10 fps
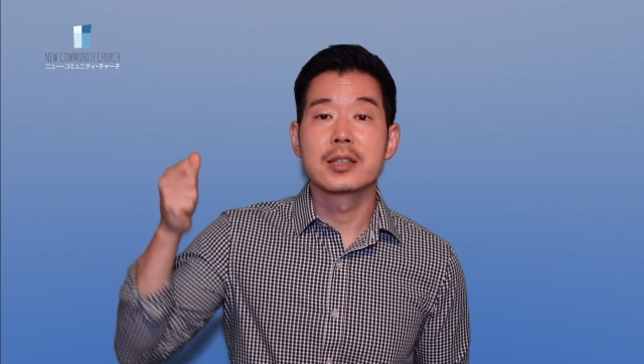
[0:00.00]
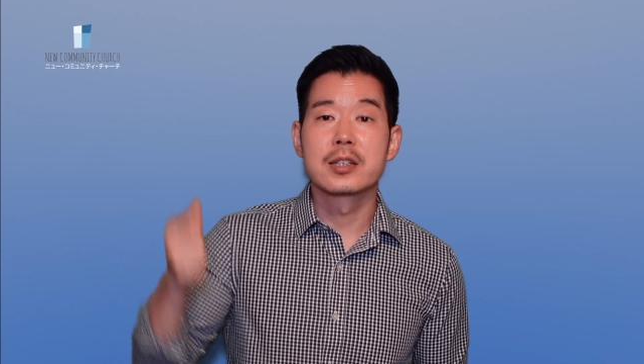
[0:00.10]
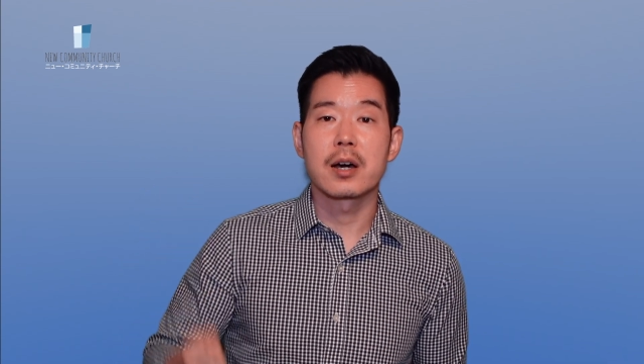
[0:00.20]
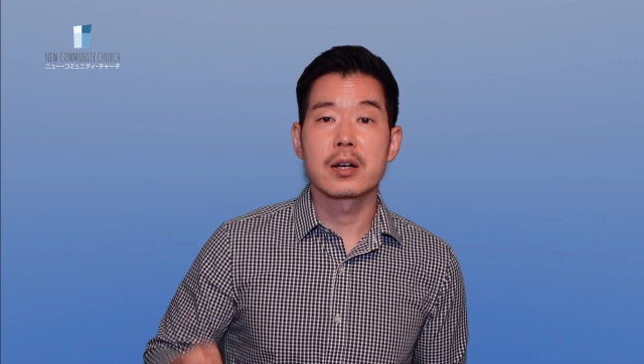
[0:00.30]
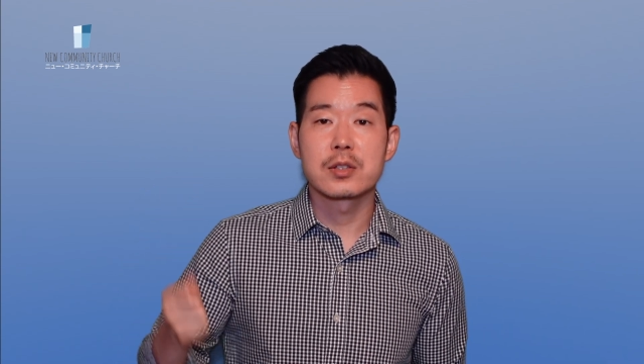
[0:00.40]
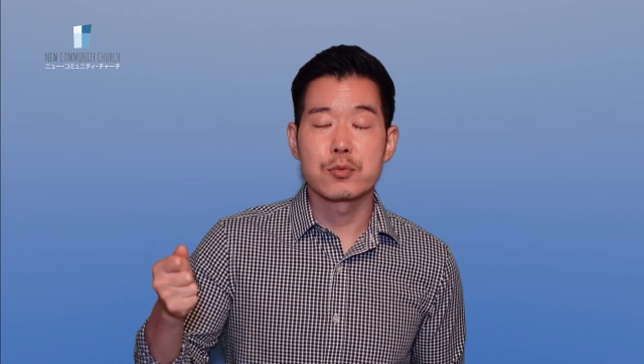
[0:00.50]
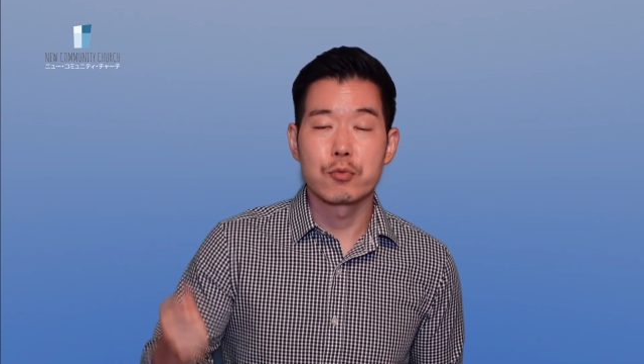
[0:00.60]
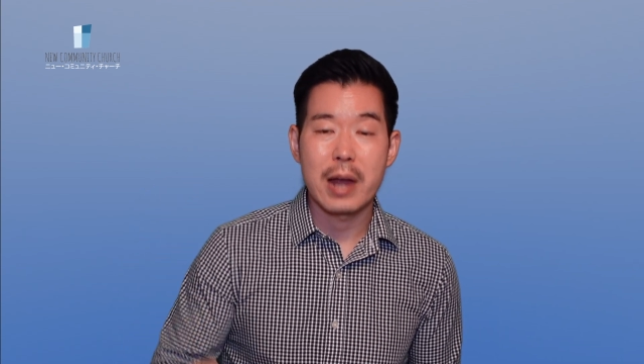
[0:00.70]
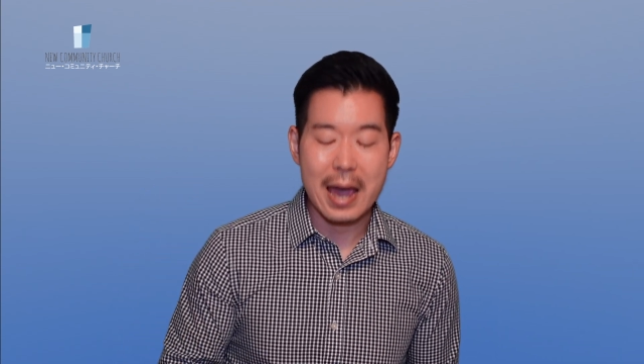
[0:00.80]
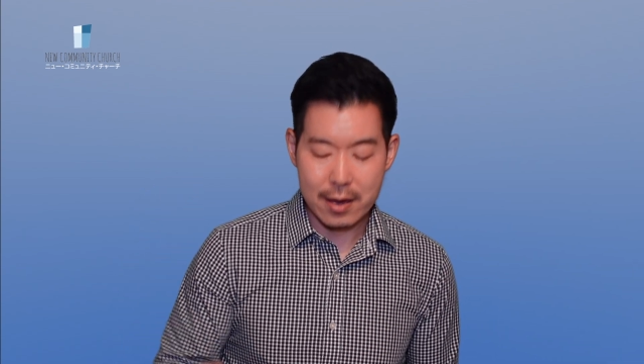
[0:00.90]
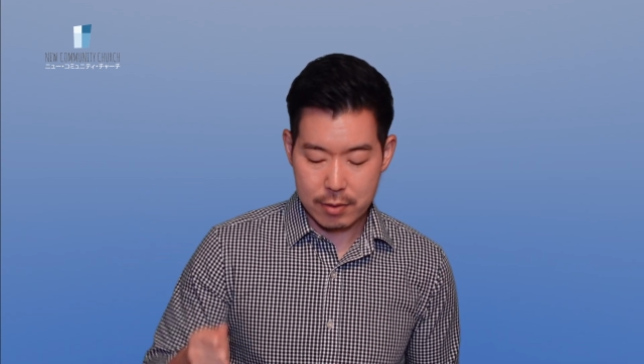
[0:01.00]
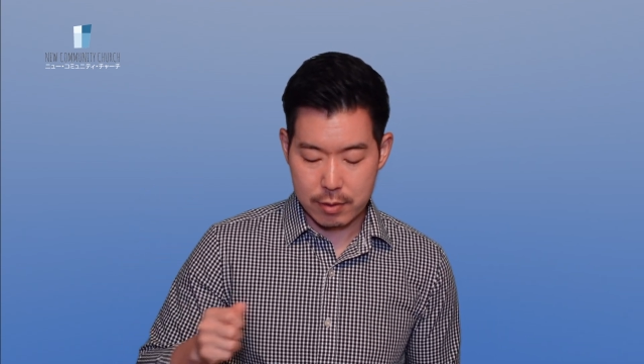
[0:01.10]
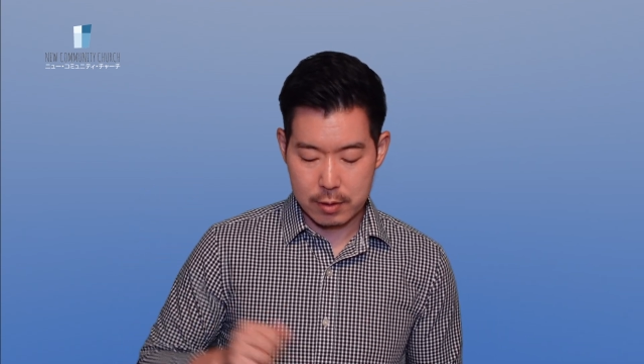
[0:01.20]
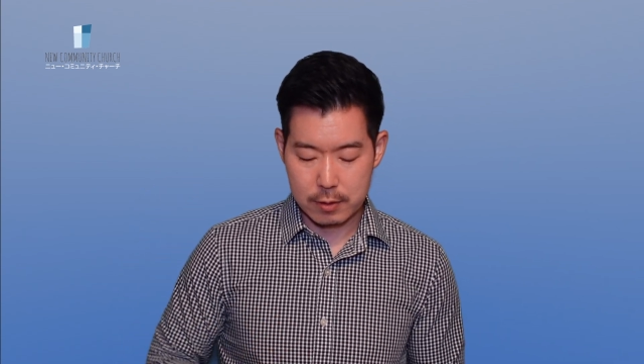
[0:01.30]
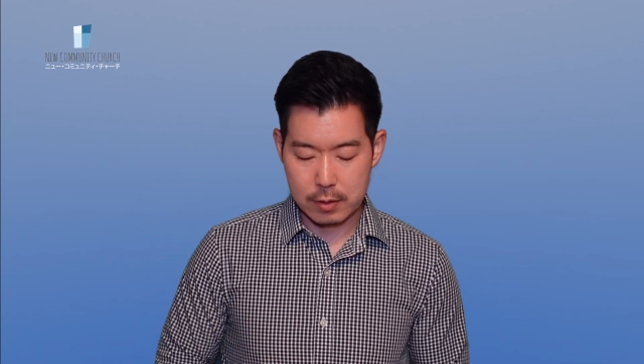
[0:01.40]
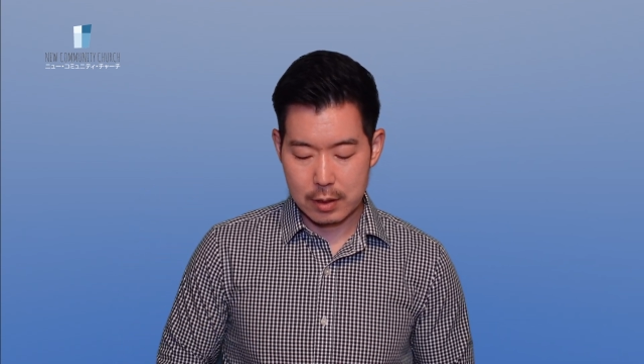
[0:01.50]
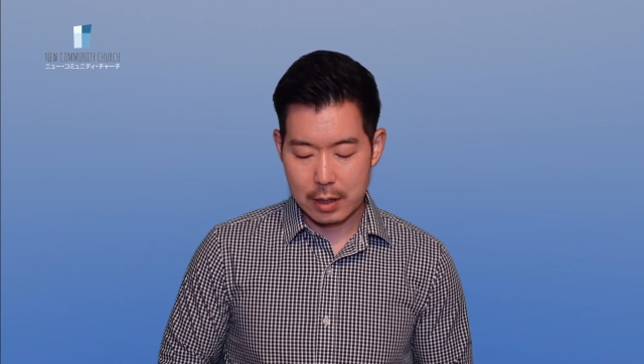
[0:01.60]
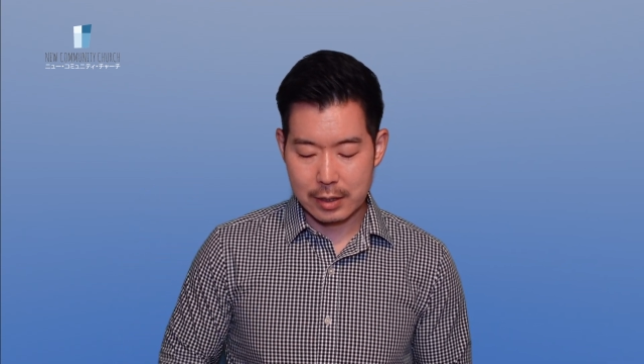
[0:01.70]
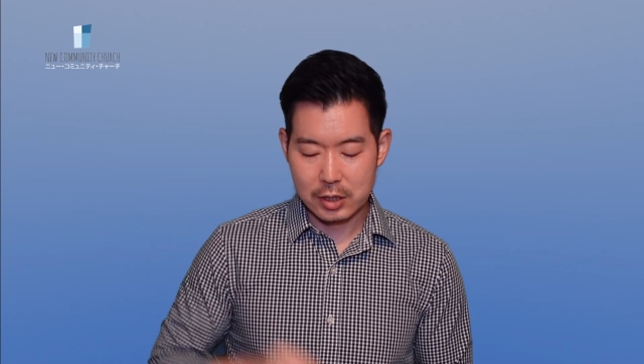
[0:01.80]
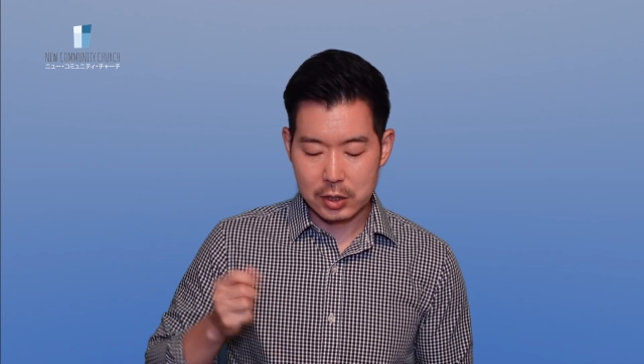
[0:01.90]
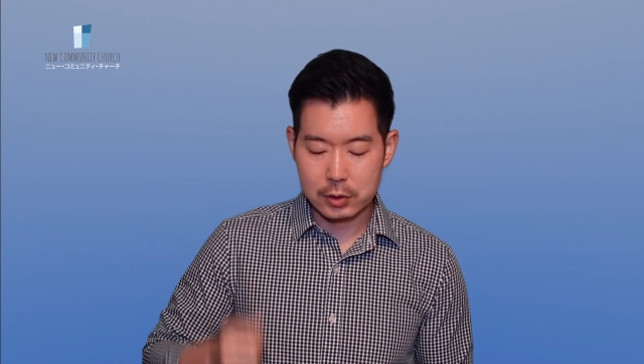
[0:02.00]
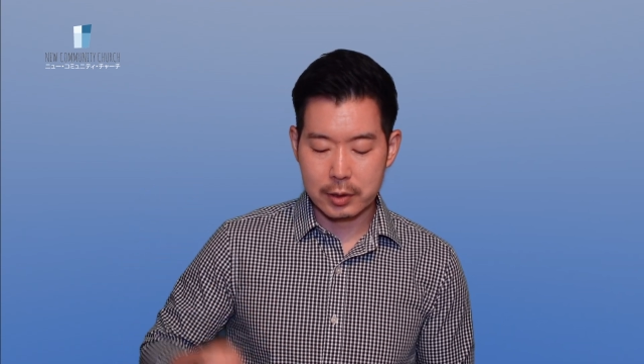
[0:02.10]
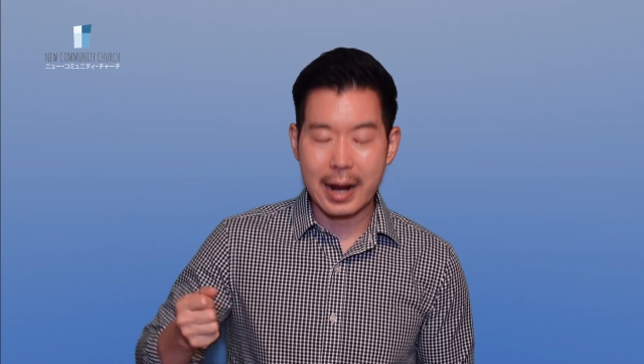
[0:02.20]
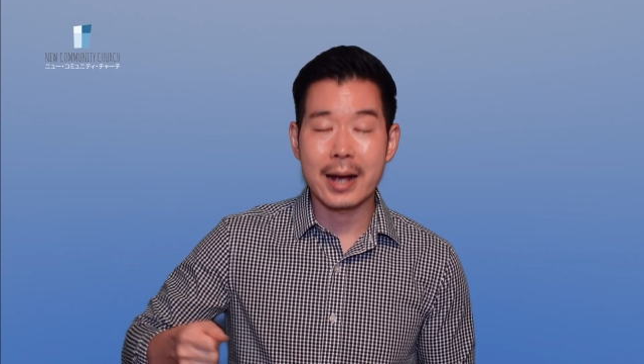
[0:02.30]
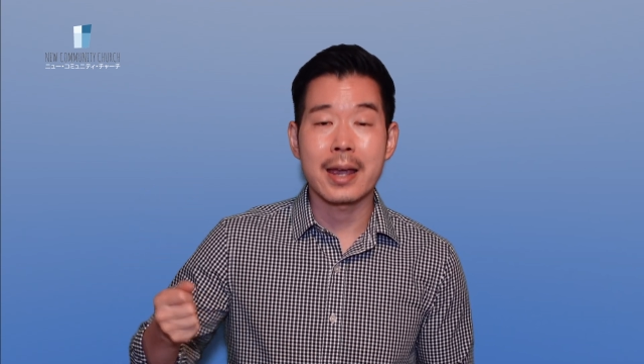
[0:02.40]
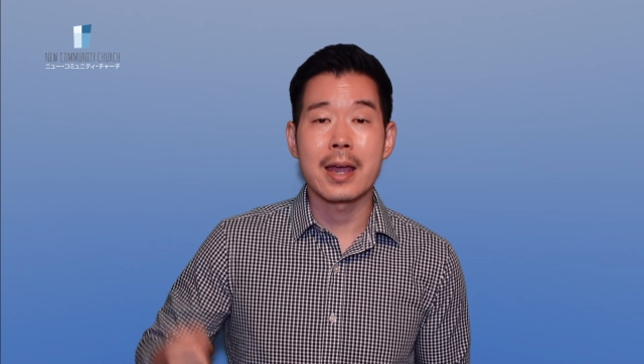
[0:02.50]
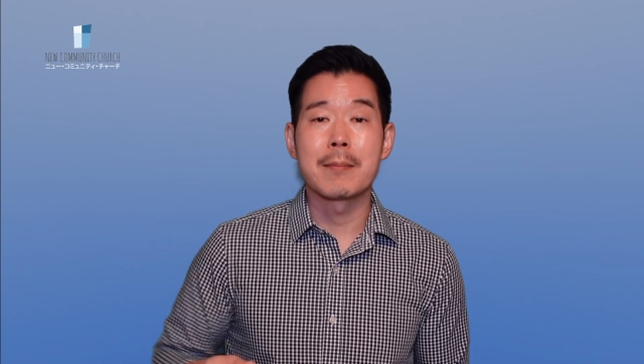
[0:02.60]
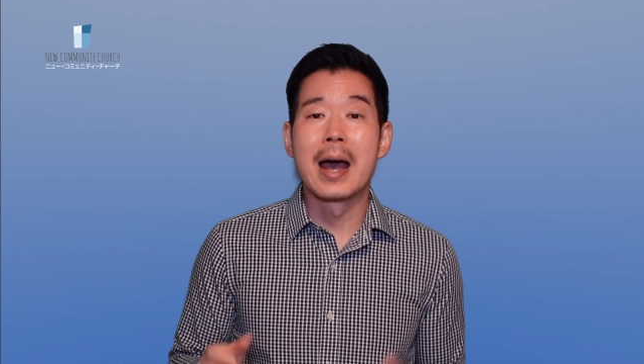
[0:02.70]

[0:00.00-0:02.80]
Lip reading: God's wrath. And here I am.